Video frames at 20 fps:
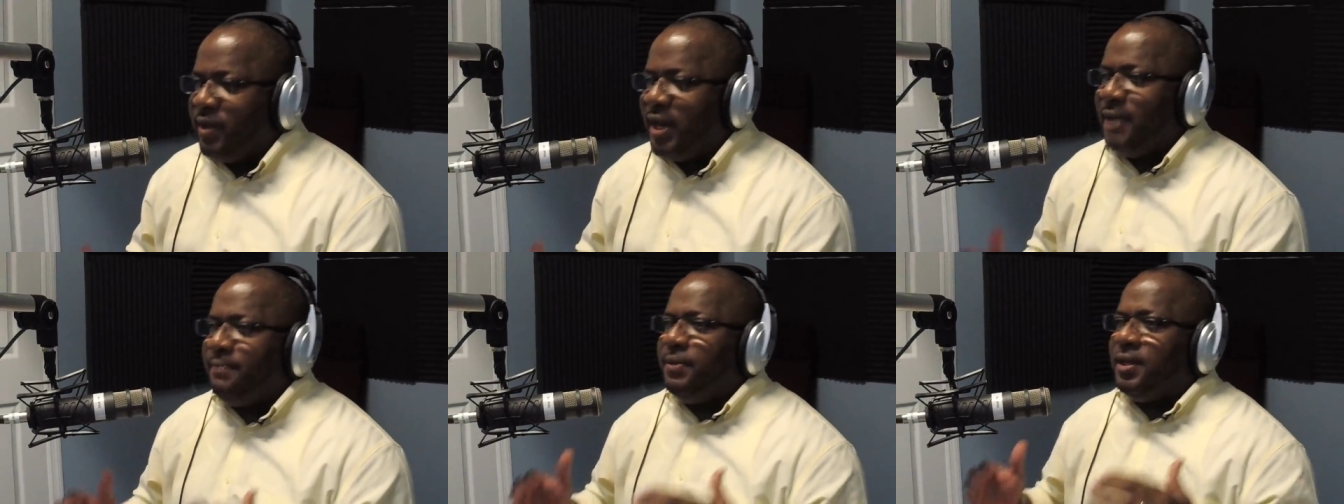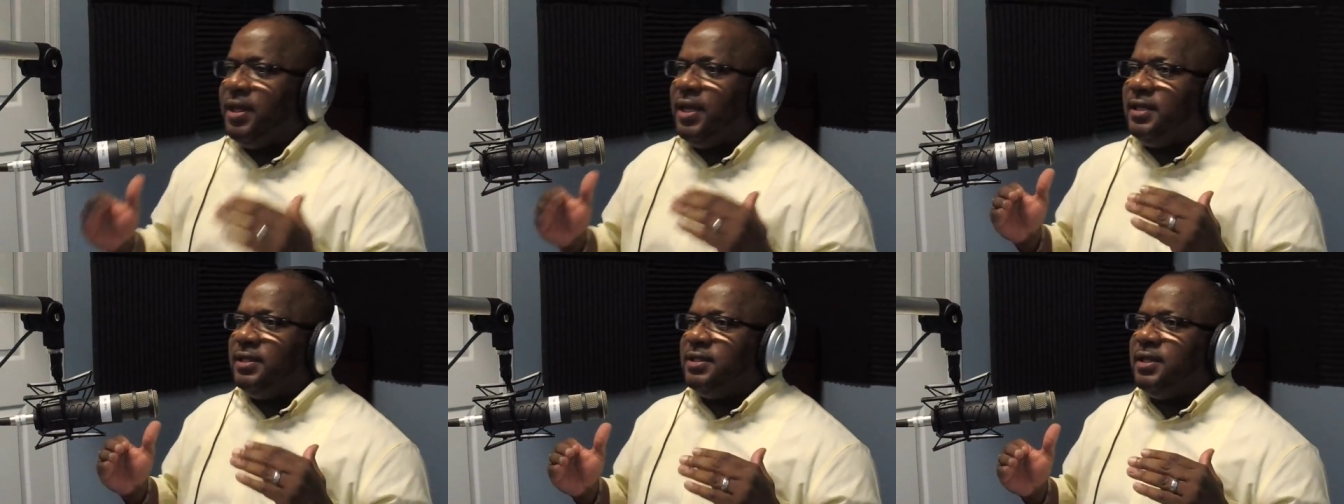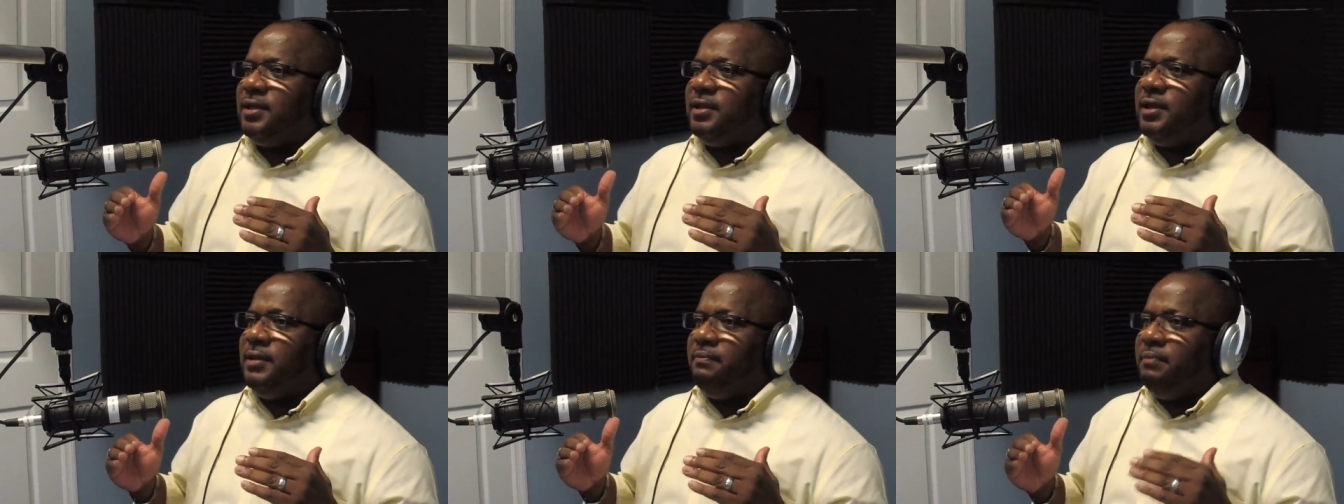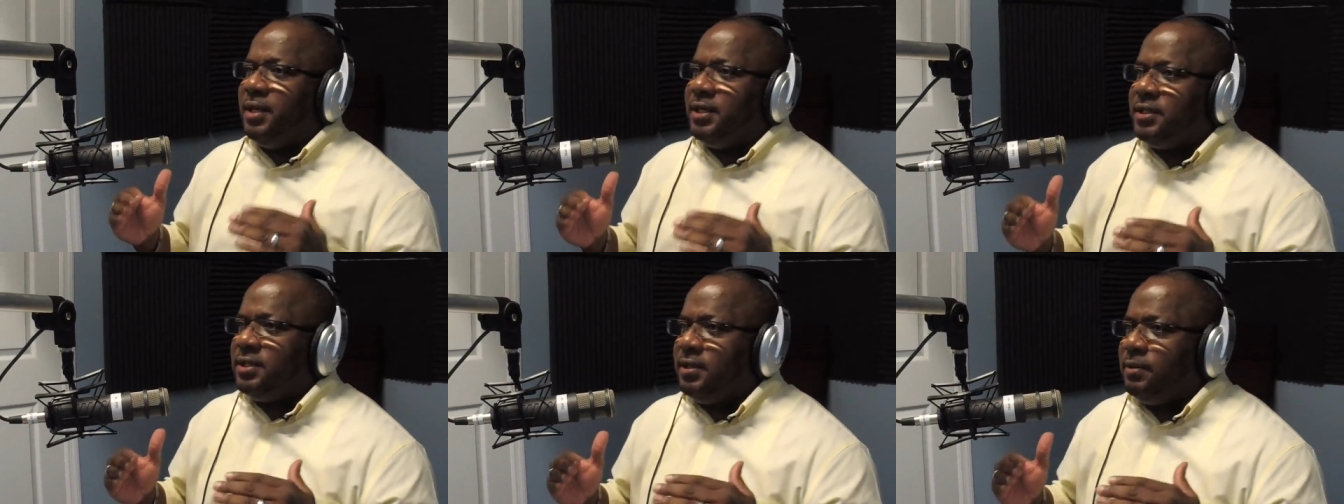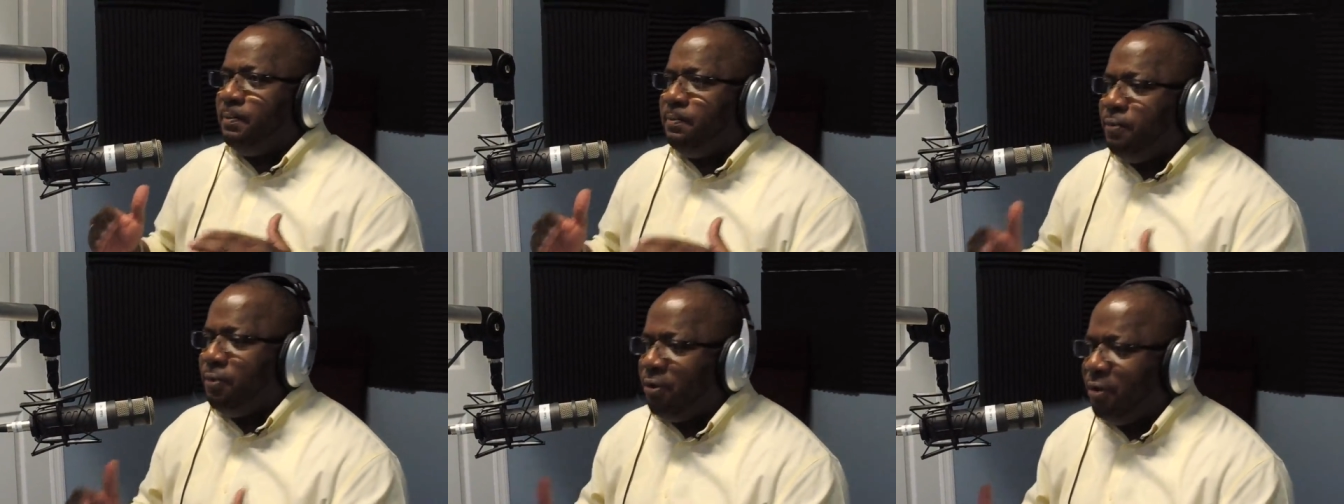when I begin to commit
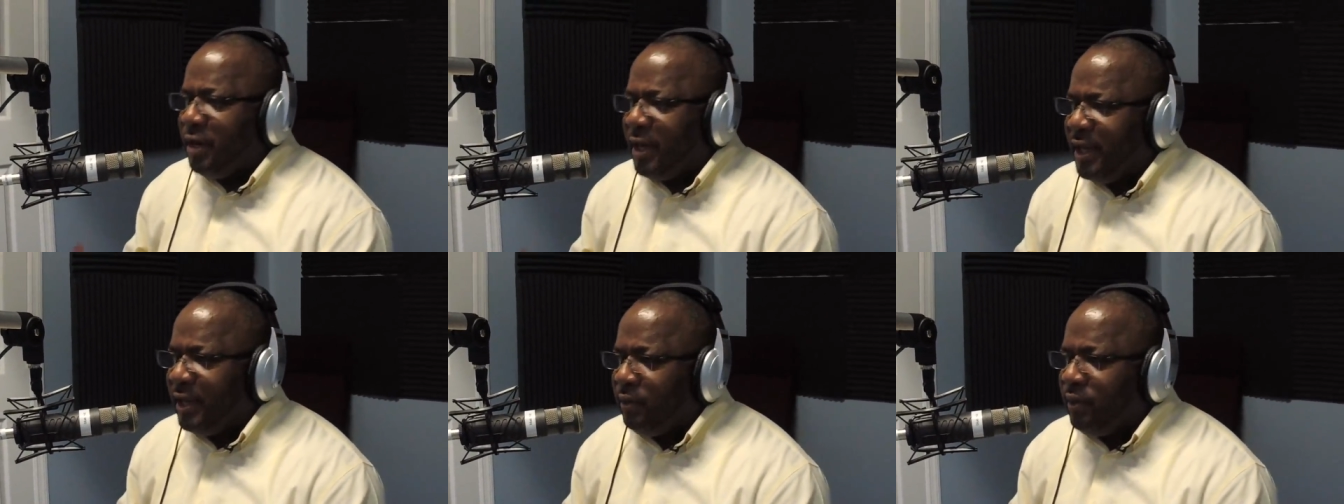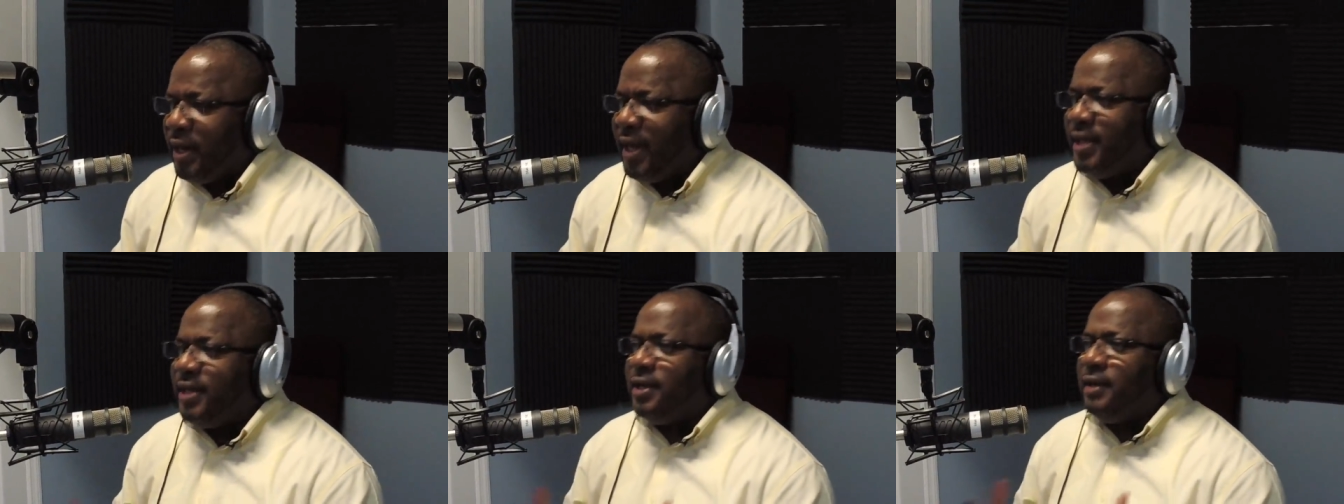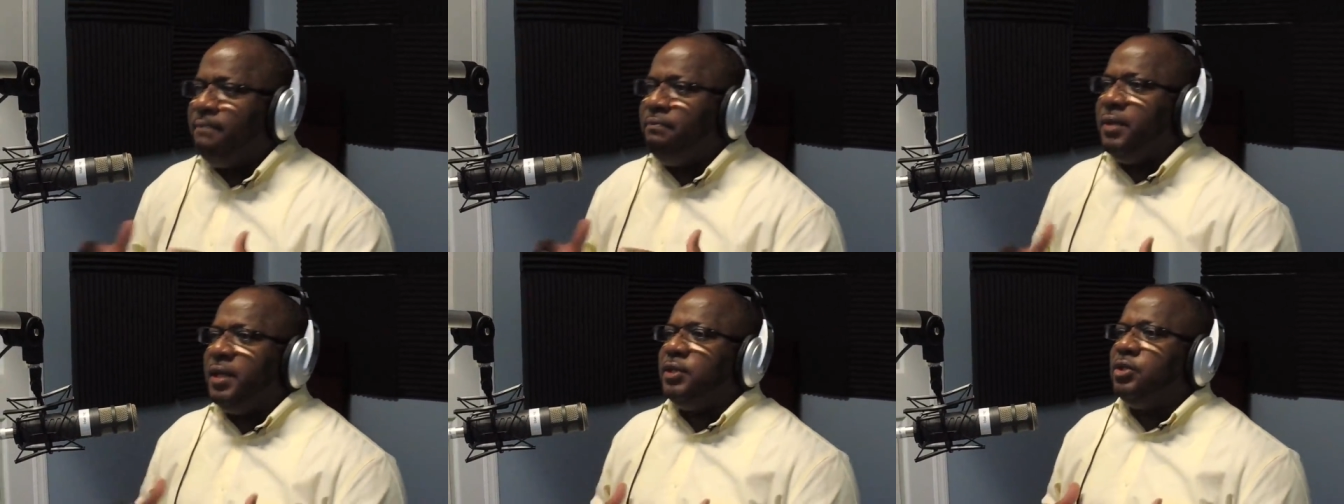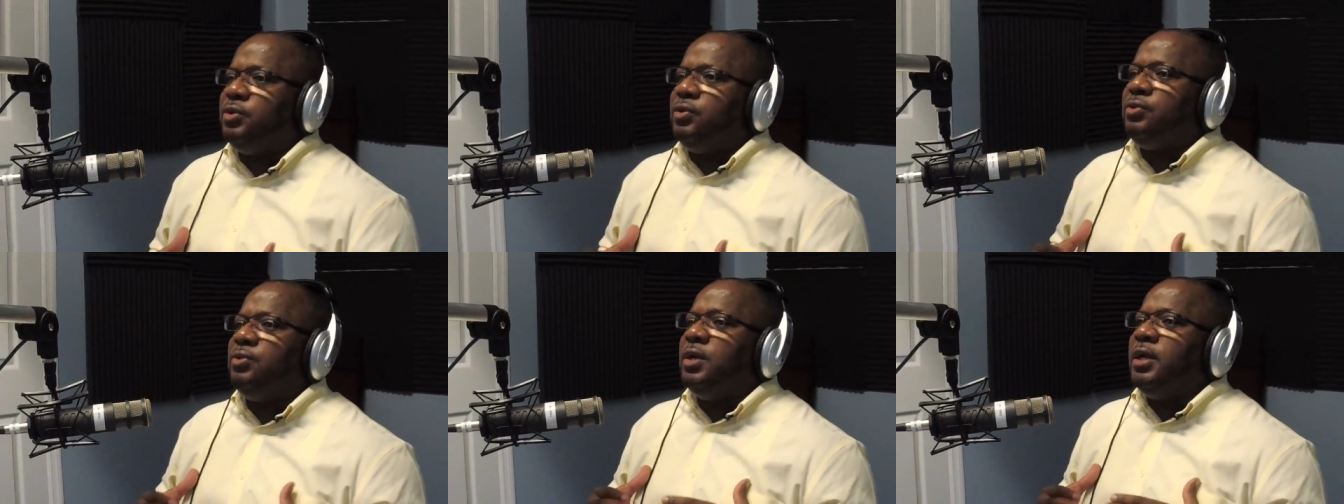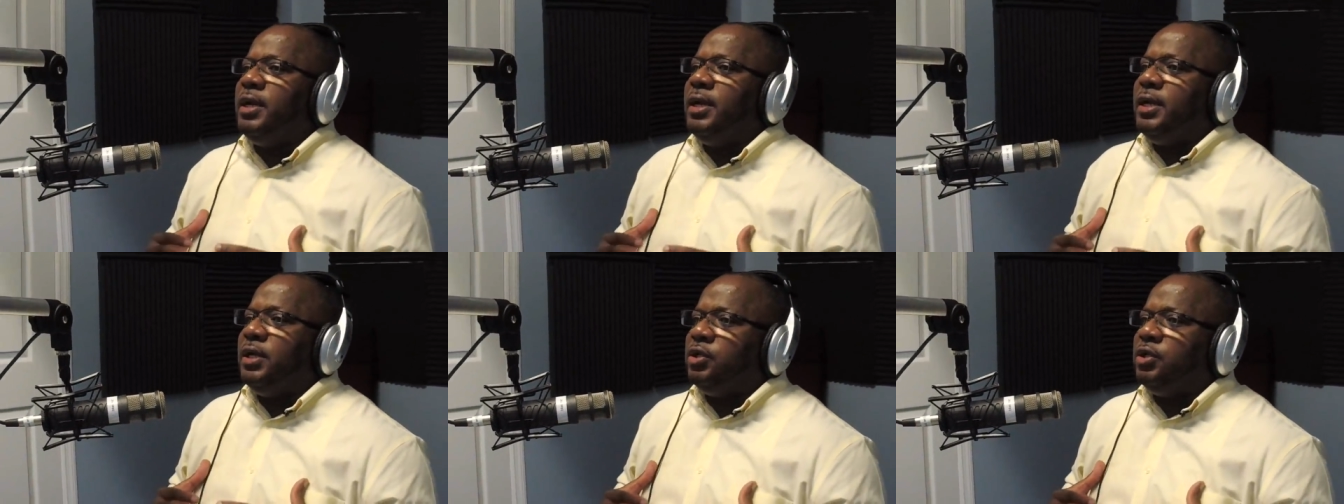to praying, when I commit to,